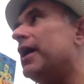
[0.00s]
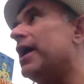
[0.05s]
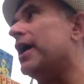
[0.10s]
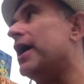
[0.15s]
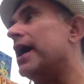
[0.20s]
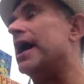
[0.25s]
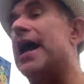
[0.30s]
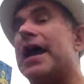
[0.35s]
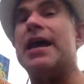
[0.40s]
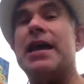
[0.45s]

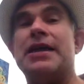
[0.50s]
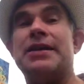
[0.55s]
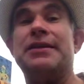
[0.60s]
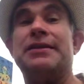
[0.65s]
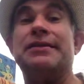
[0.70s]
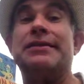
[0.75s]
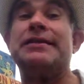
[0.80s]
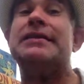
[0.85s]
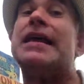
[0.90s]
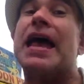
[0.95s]

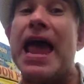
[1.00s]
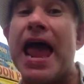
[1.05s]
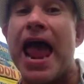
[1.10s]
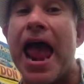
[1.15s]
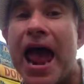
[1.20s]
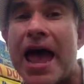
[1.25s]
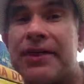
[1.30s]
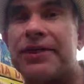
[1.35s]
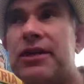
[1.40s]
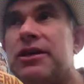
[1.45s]
And
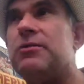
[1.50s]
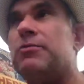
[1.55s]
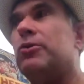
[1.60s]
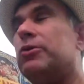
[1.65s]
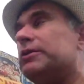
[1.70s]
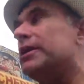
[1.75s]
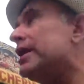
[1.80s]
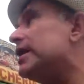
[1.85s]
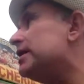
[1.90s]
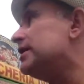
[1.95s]
Anthony
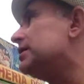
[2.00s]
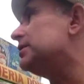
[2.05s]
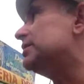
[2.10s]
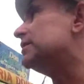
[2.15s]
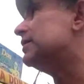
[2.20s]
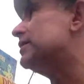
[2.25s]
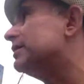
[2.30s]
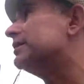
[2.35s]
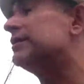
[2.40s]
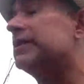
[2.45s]
Bourdain
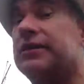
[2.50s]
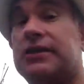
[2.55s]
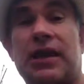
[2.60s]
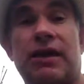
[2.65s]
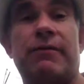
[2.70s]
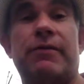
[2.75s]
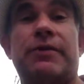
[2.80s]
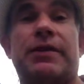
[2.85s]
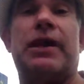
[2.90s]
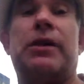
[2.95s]

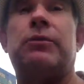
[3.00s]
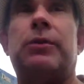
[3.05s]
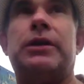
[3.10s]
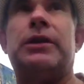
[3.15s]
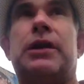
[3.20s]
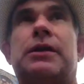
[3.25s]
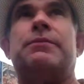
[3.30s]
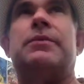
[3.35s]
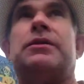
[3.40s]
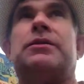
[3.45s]
discovered that in the
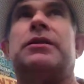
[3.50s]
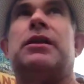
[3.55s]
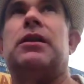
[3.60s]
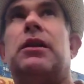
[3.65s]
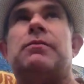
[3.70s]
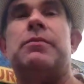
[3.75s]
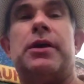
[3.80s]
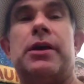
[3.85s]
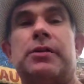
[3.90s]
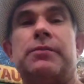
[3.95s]
Kingdom of
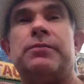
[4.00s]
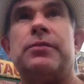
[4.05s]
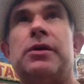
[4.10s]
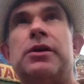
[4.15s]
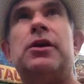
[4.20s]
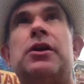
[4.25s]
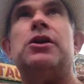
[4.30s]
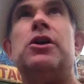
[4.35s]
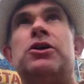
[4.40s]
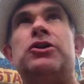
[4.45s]
Colombia.
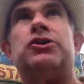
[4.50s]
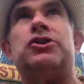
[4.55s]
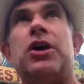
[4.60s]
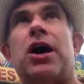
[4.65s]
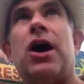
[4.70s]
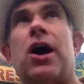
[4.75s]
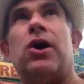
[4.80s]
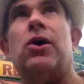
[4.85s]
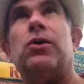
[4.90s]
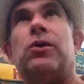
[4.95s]

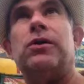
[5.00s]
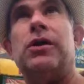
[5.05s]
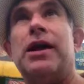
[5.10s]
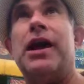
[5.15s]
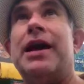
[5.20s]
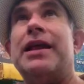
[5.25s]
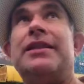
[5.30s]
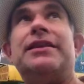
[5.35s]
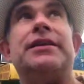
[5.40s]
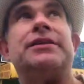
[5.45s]
So,
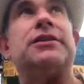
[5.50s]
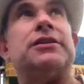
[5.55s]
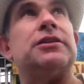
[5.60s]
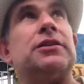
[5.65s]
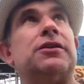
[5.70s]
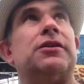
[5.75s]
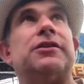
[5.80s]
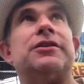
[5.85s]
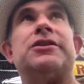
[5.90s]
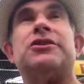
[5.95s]
and this is,
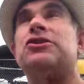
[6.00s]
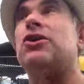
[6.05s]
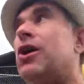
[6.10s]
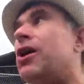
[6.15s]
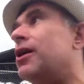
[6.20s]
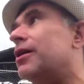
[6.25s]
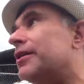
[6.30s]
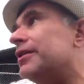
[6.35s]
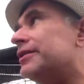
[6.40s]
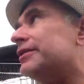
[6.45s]
you know, this is
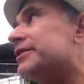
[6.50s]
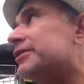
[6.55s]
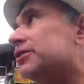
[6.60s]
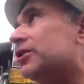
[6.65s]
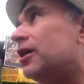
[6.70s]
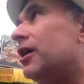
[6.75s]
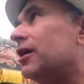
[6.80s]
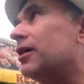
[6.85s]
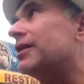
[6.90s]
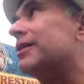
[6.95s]
all, and this is
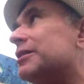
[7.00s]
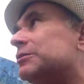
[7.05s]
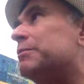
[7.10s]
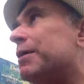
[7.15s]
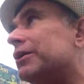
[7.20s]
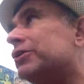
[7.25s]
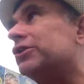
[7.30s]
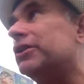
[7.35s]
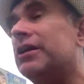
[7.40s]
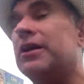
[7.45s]
all
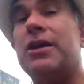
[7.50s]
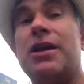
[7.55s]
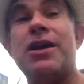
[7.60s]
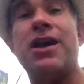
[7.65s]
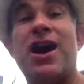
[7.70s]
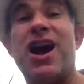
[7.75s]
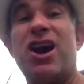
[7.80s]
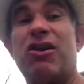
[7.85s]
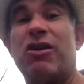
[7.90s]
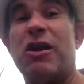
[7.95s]
especially
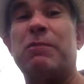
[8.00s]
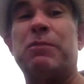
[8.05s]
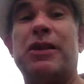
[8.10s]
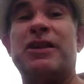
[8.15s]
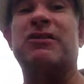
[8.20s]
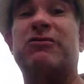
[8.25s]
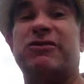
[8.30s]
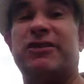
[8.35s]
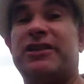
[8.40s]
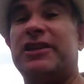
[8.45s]
a great
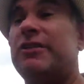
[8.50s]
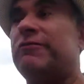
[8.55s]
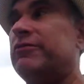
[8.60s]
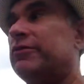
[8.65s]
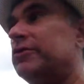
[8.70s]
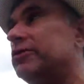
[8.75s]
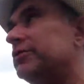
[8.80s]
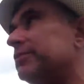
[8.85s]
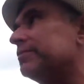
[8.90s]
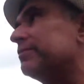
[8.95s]
place for
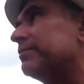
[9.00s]
seafood.